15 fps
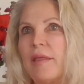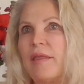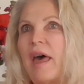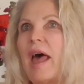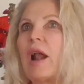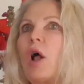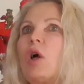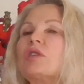
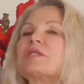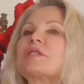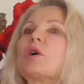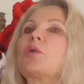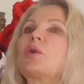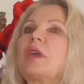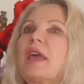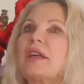That
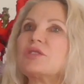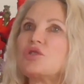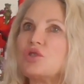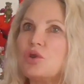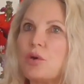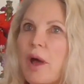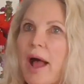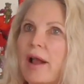also gets
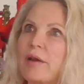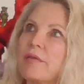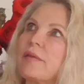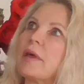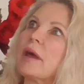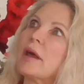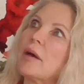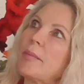you out of
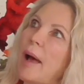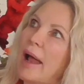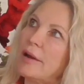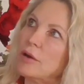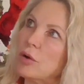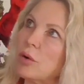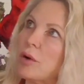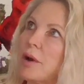the, am
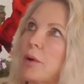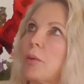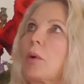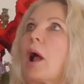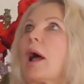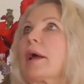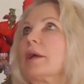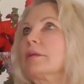I doing it
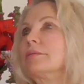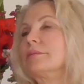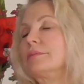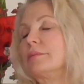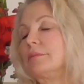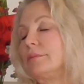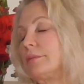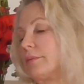right?
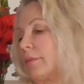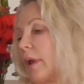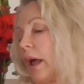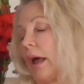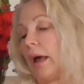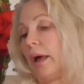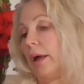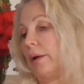
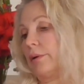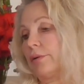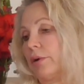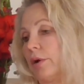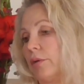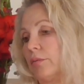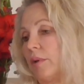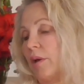I don't
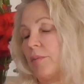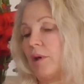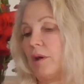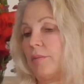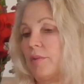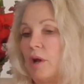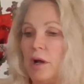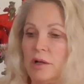know, maybe
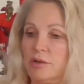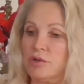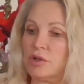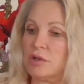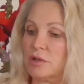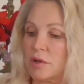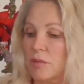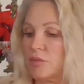I'm not,
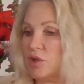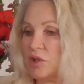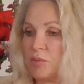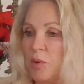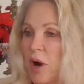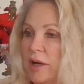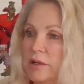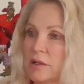I'm
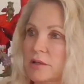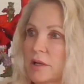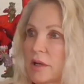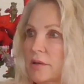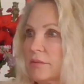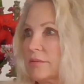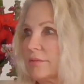just practicing.